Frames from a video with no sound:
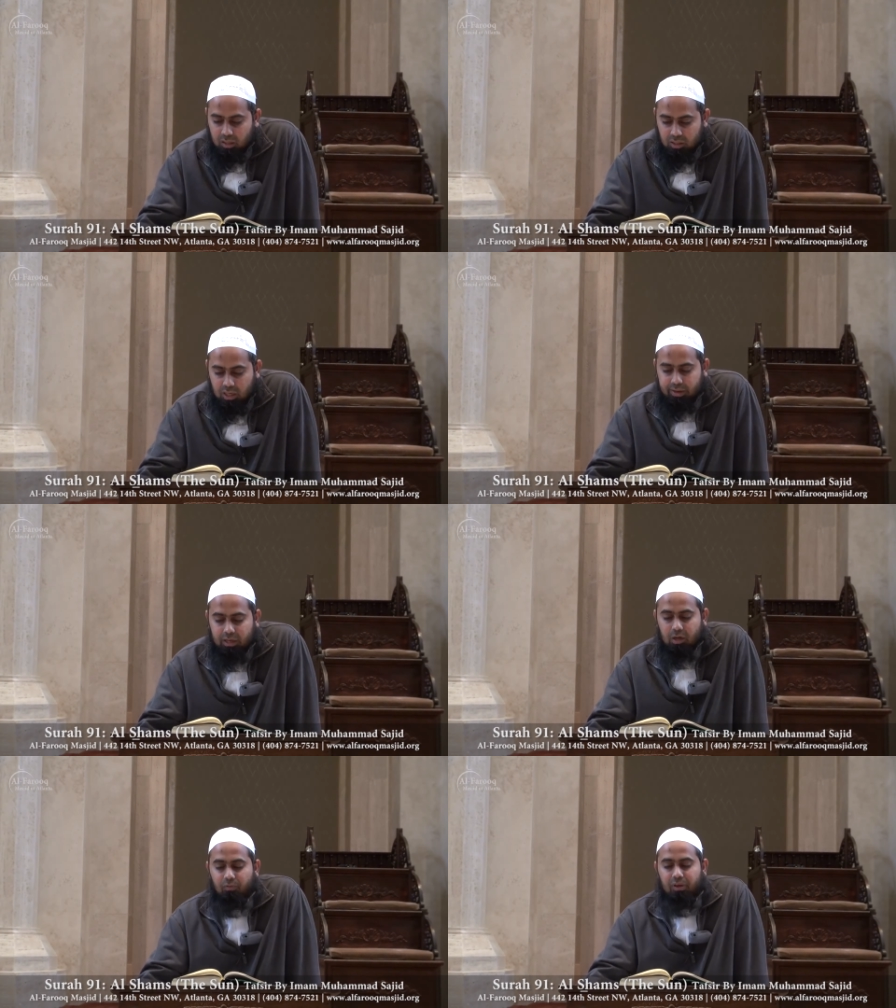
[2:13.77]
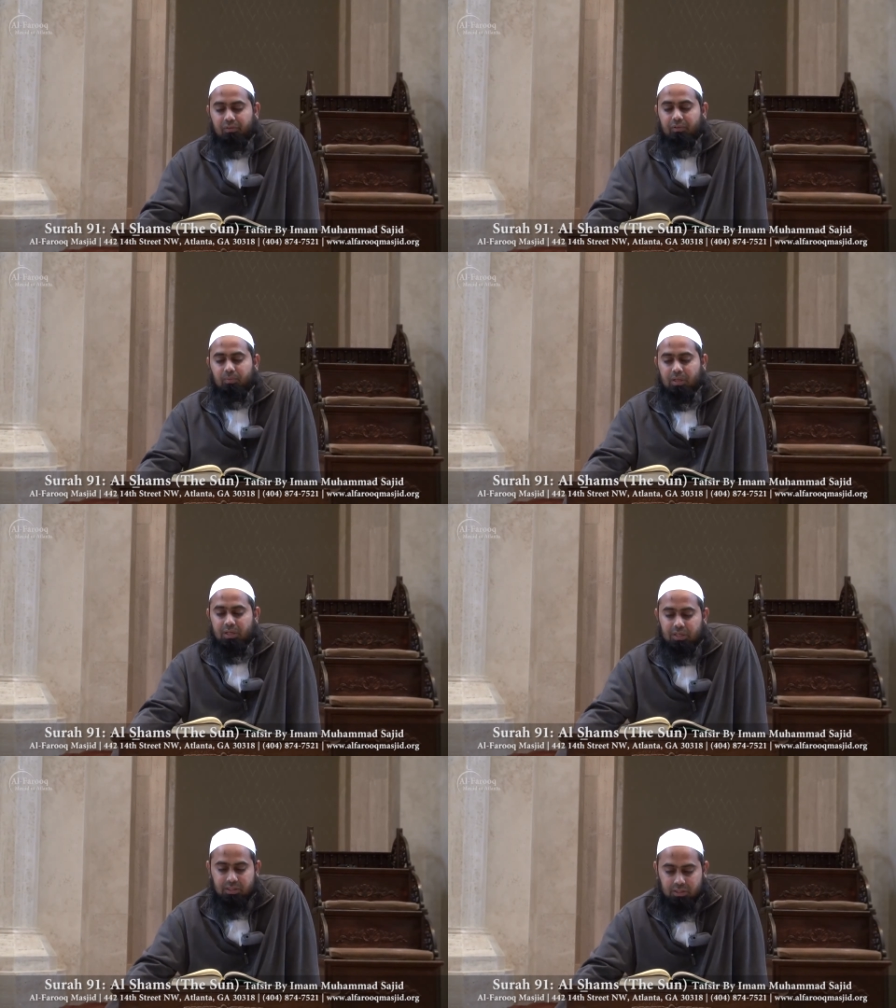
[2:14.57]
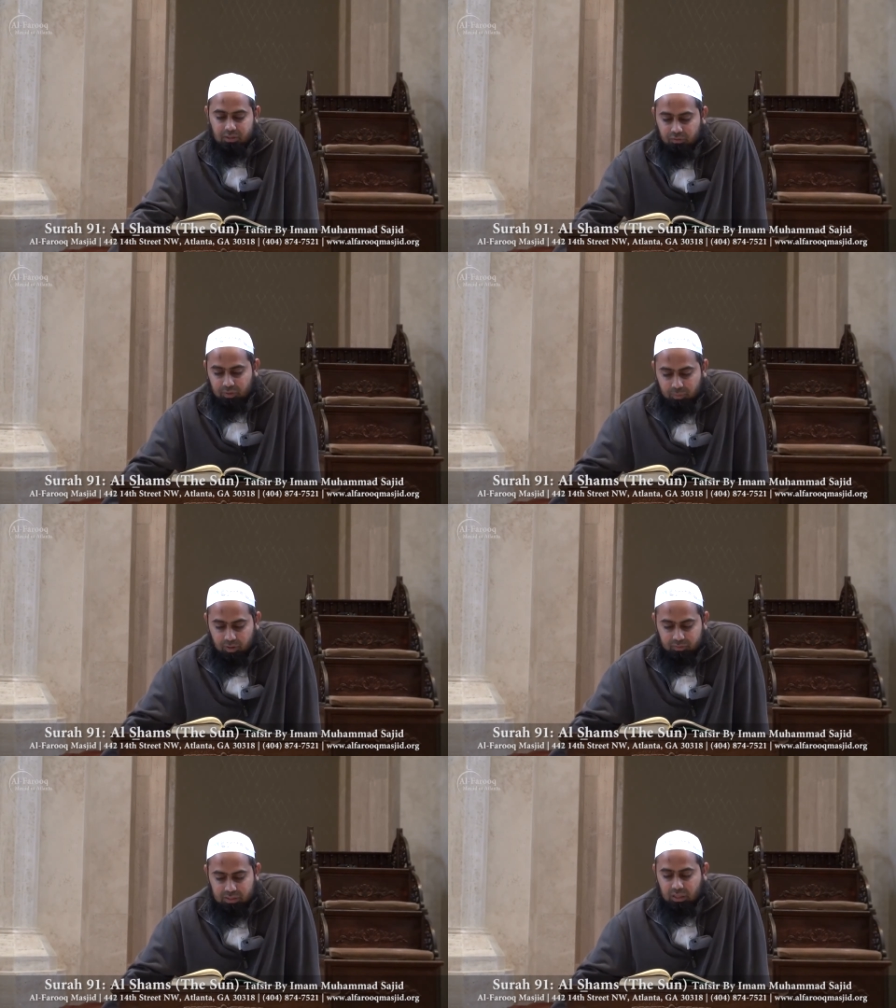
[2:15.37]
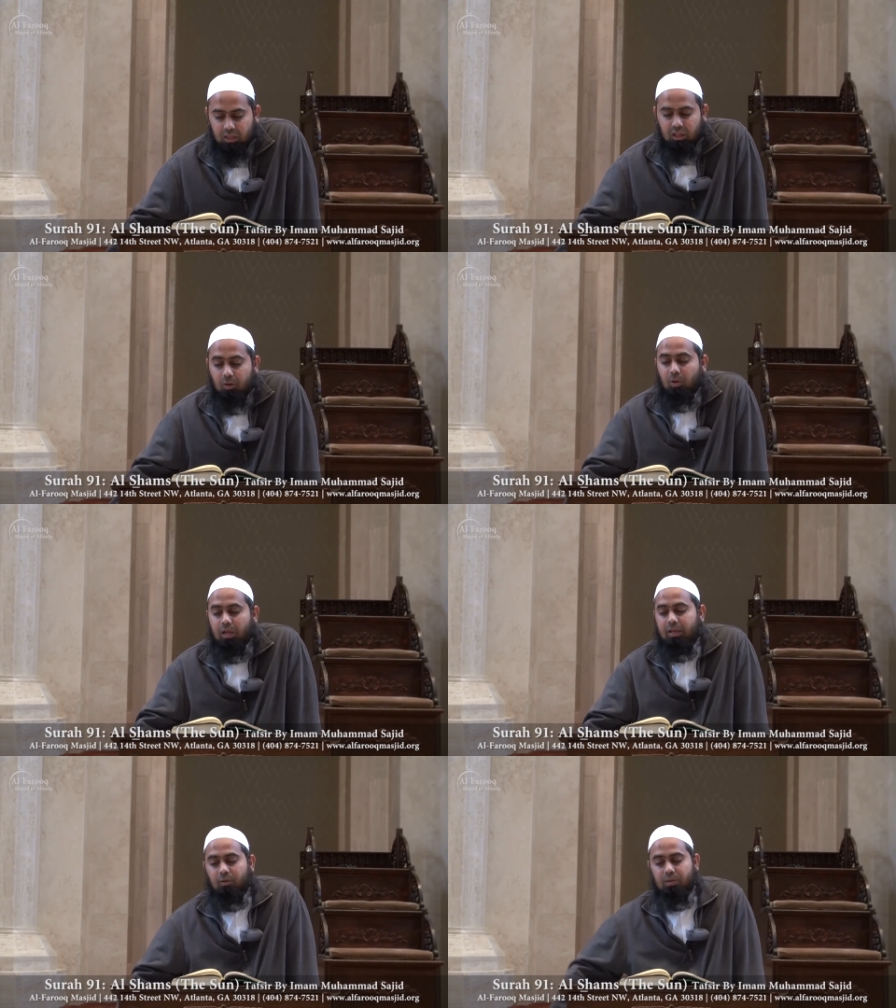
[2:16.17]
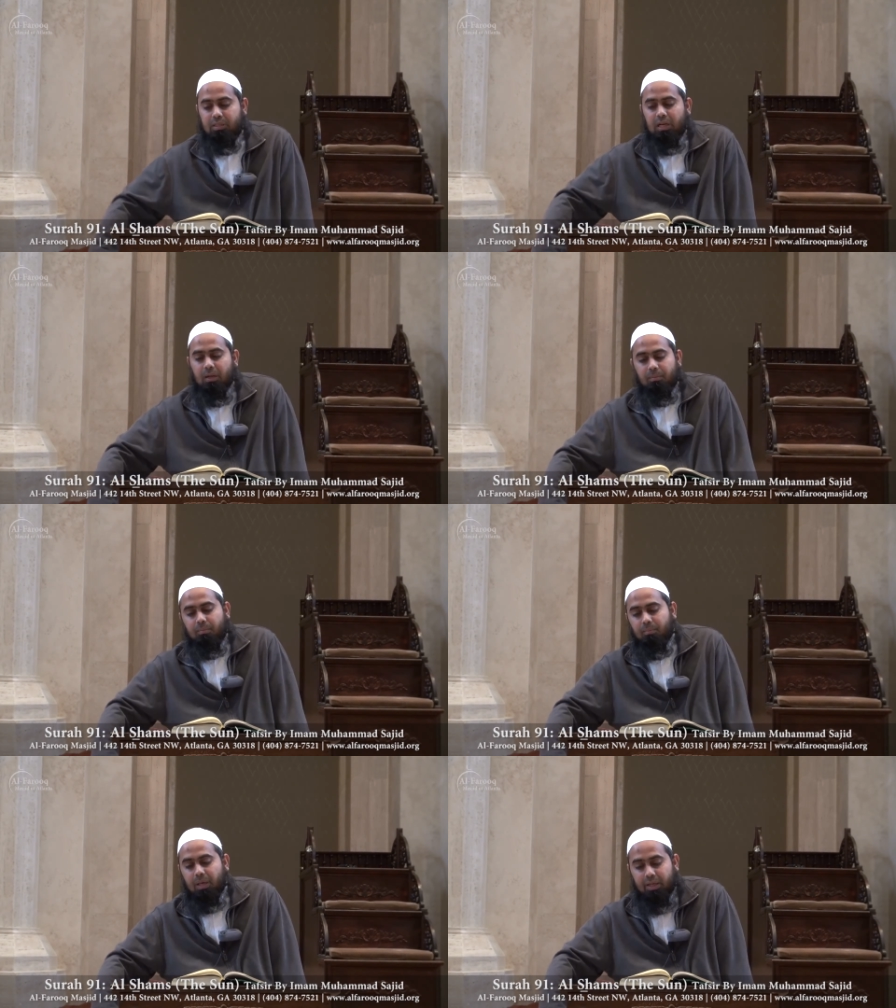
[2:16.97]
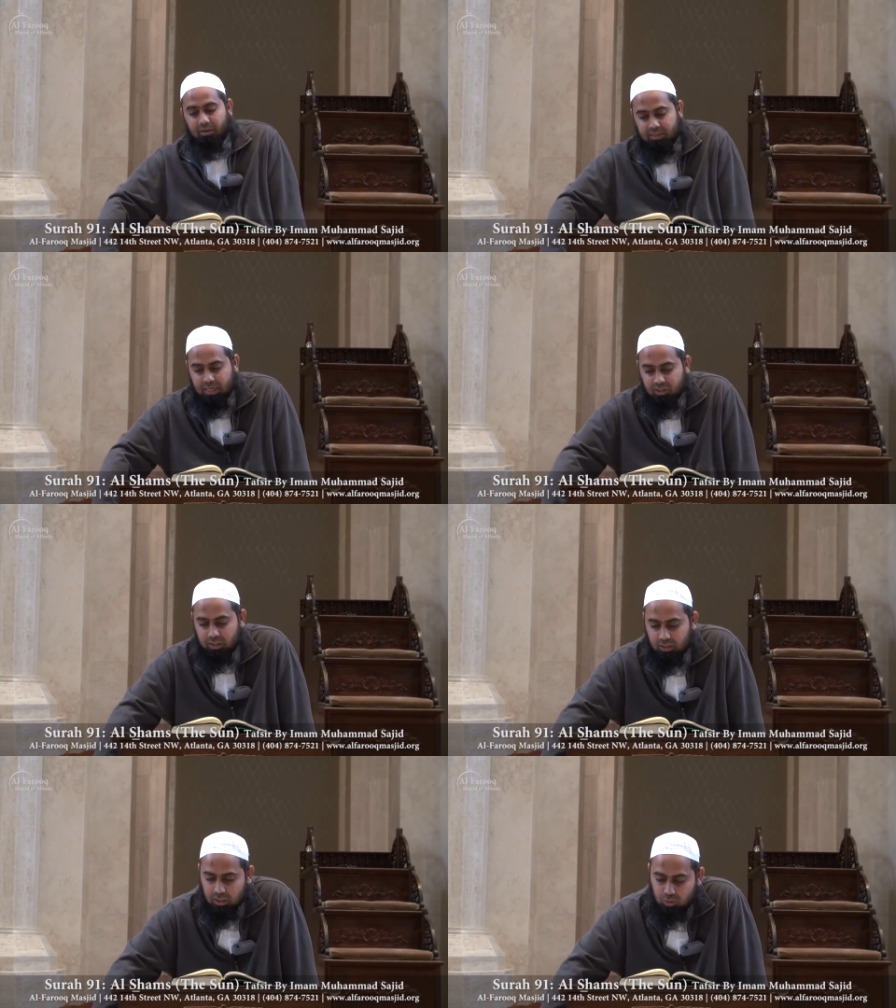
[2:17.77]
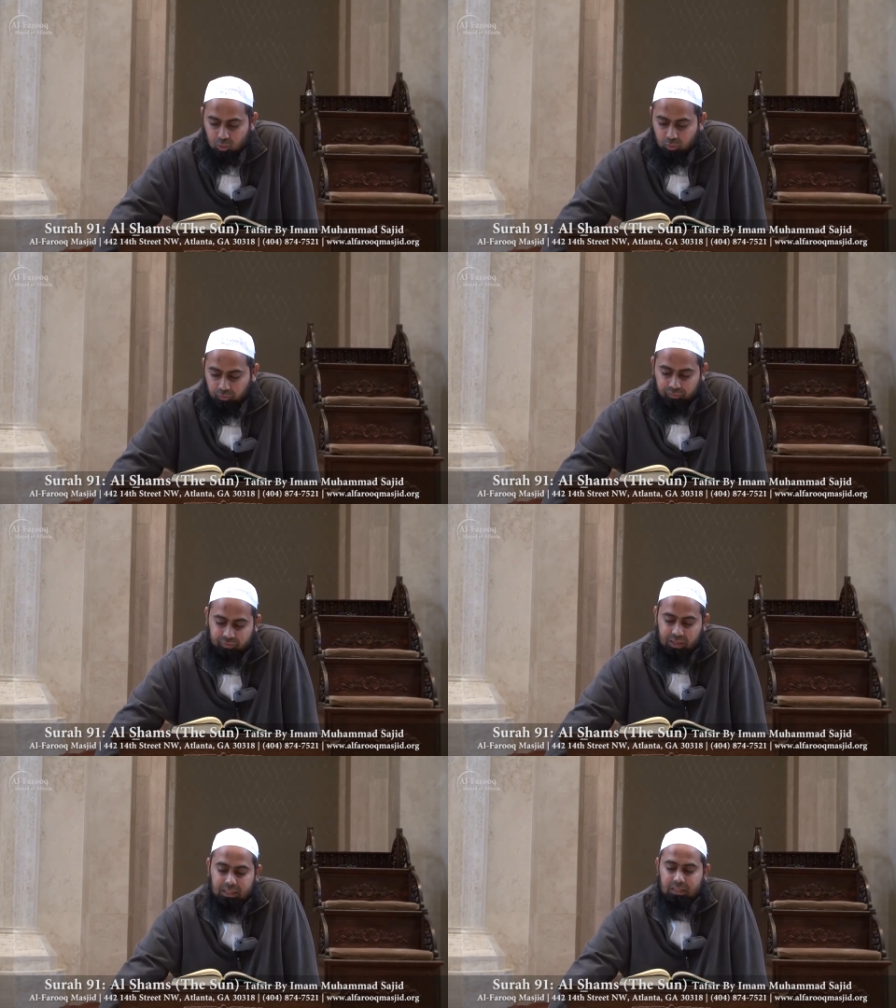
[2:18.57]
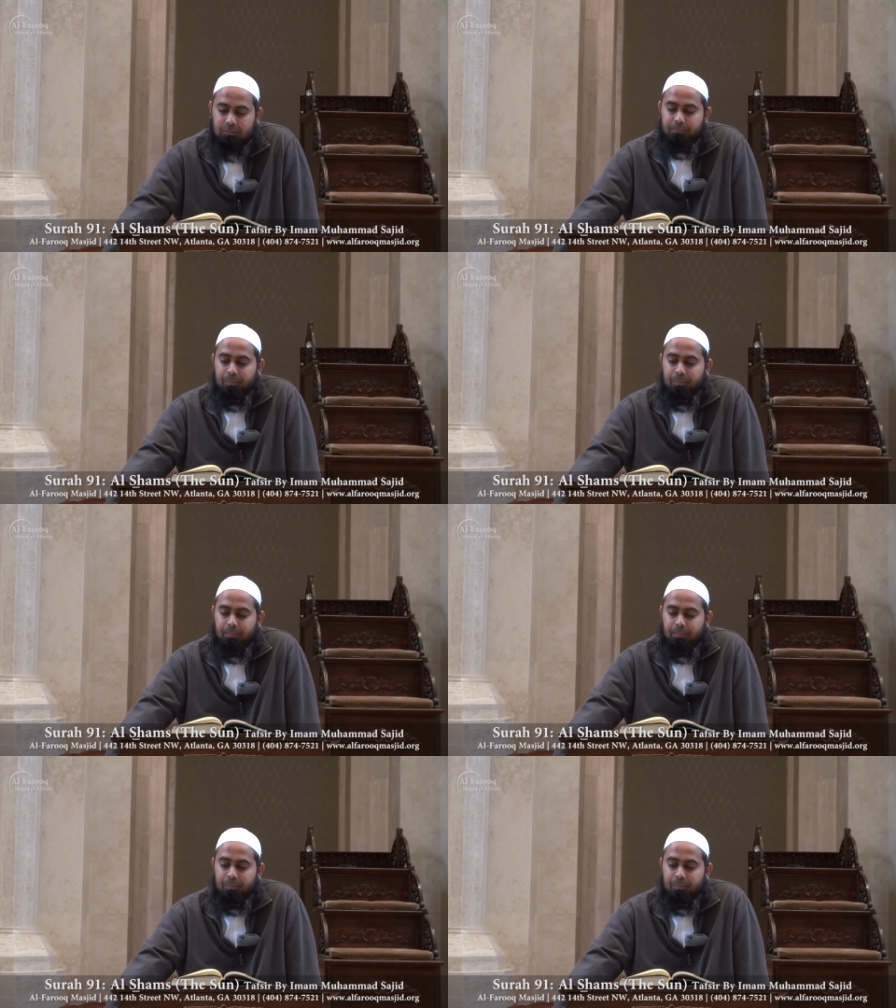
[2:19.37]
turning away from the teachings of the Prophet sallallahu alaihi wasallam, by rejecting the true faith.